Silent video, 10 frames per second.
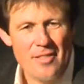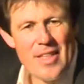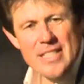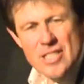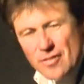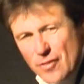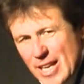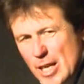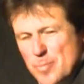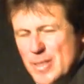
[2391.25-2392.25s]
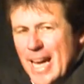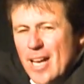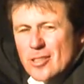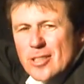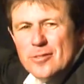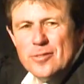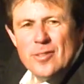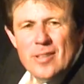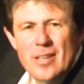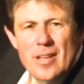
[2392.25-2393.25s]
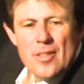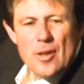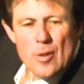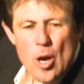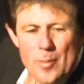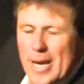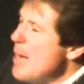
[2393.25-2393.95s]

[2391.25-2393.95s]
that developed out of the Roman